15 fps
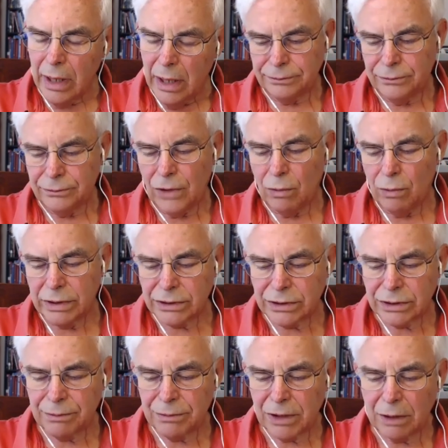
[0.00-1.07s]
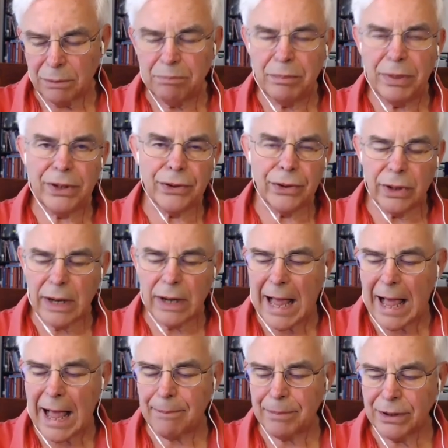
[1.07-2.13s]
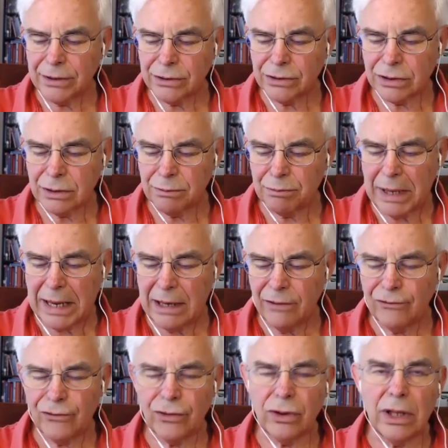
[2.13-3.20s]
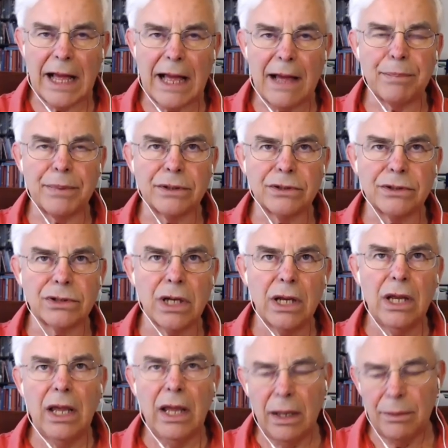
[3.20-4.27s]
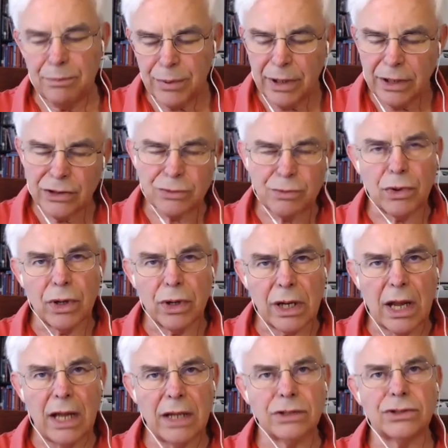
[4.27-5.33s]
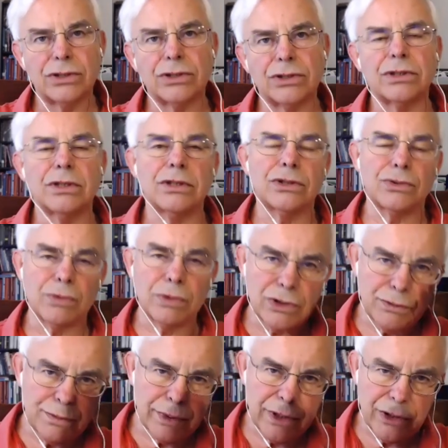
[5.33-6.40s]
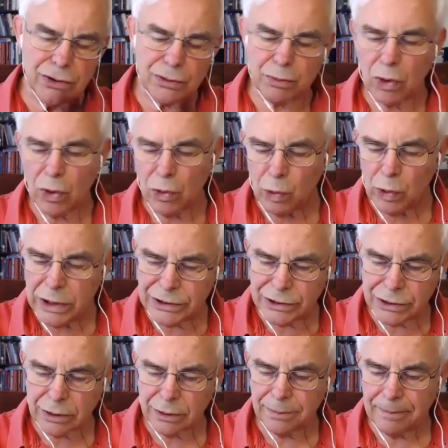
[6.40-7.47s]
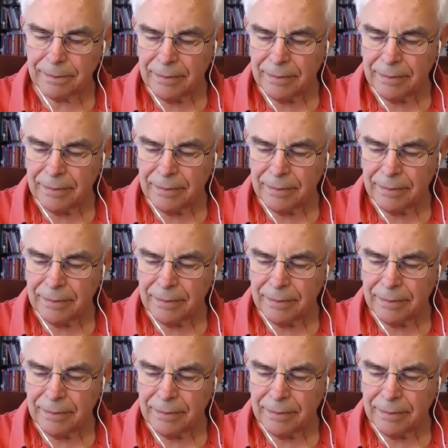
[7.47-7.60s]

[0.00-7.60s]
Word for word: when something bitter happens and painful happens, it brings more consciousness, which brings more wisdom.